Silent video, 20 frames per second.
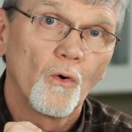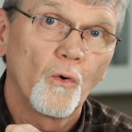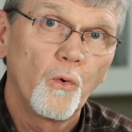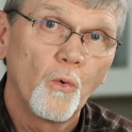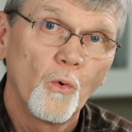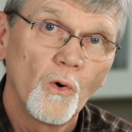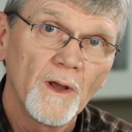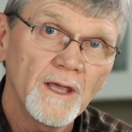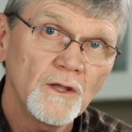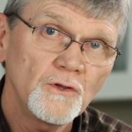
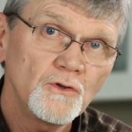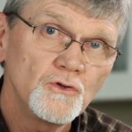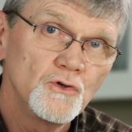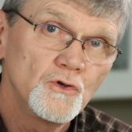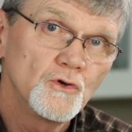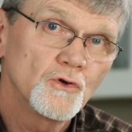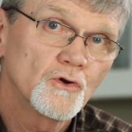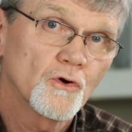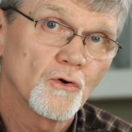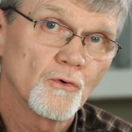when
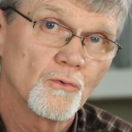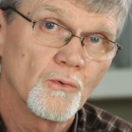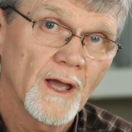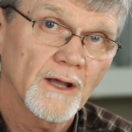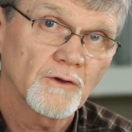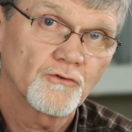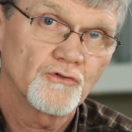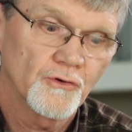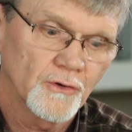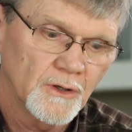you
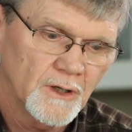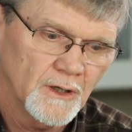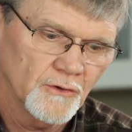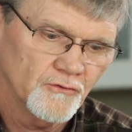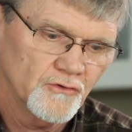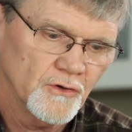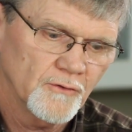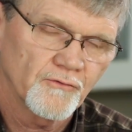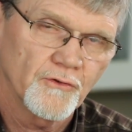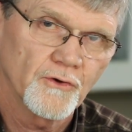correct your
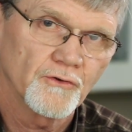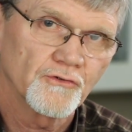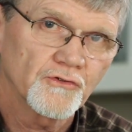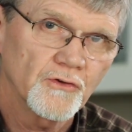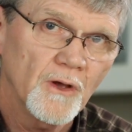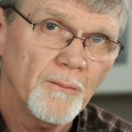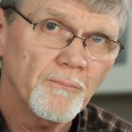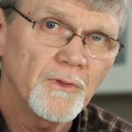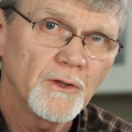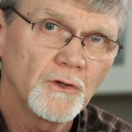kids, if there's
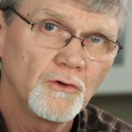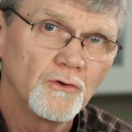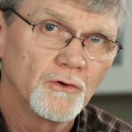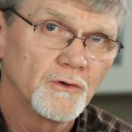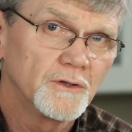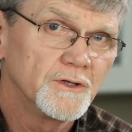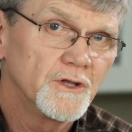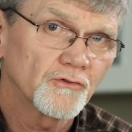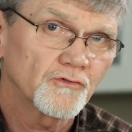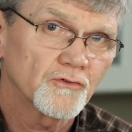something
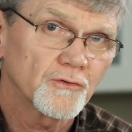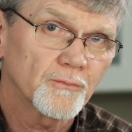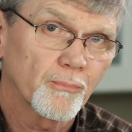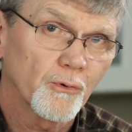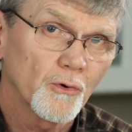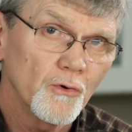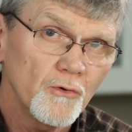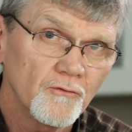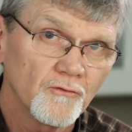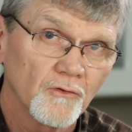you
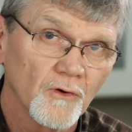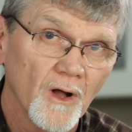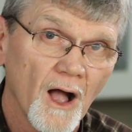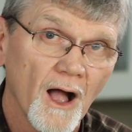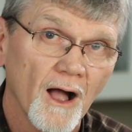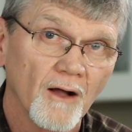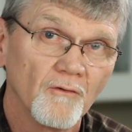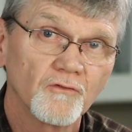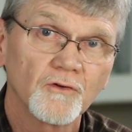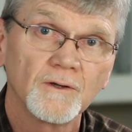disapprove
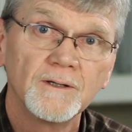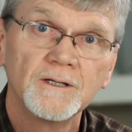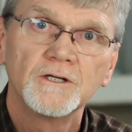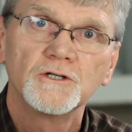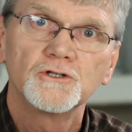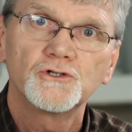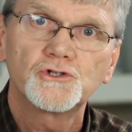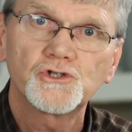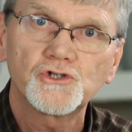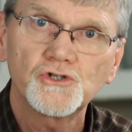of,
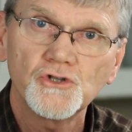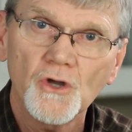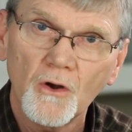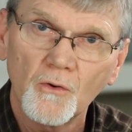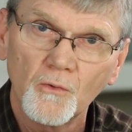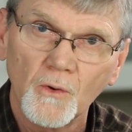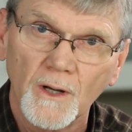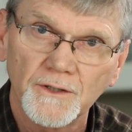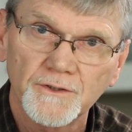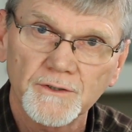
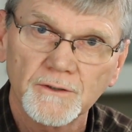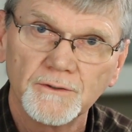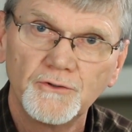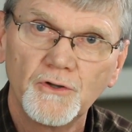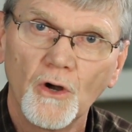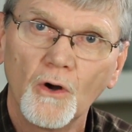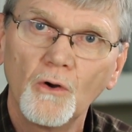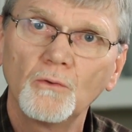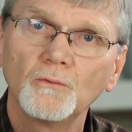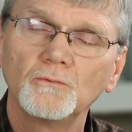show it.
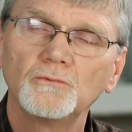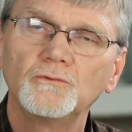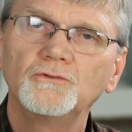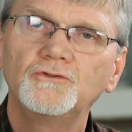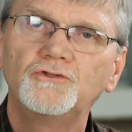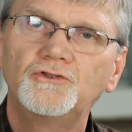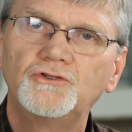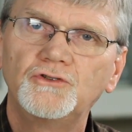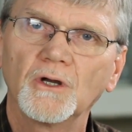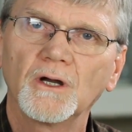
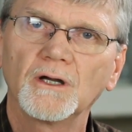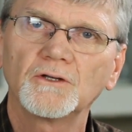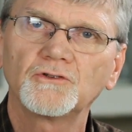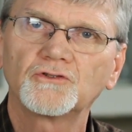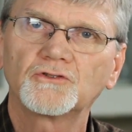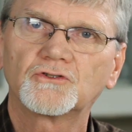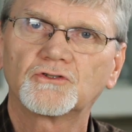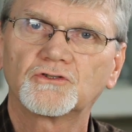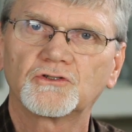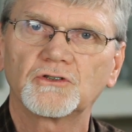Don't
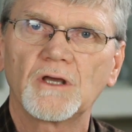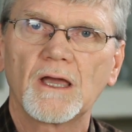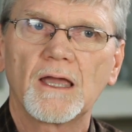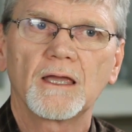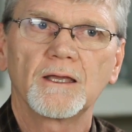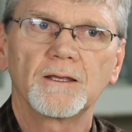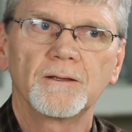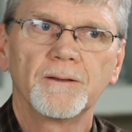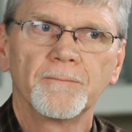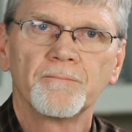just
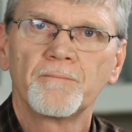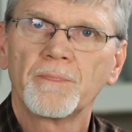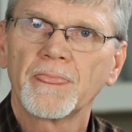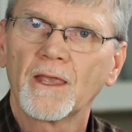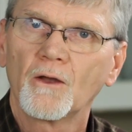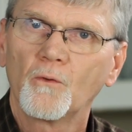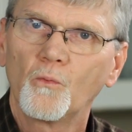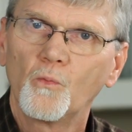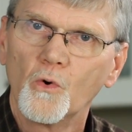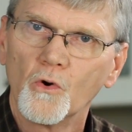say
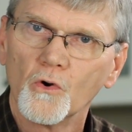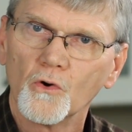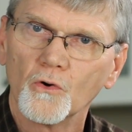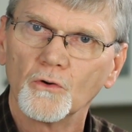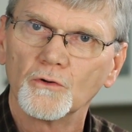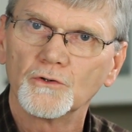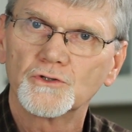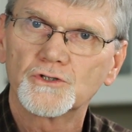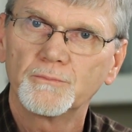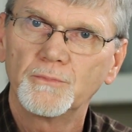
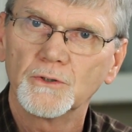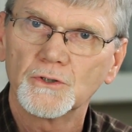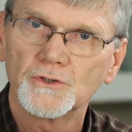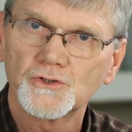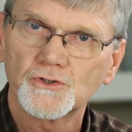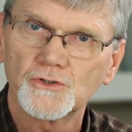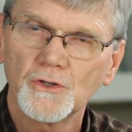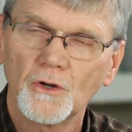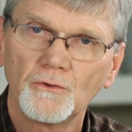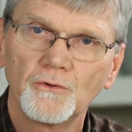words, but
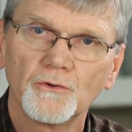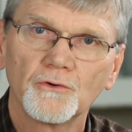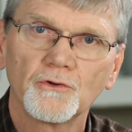show your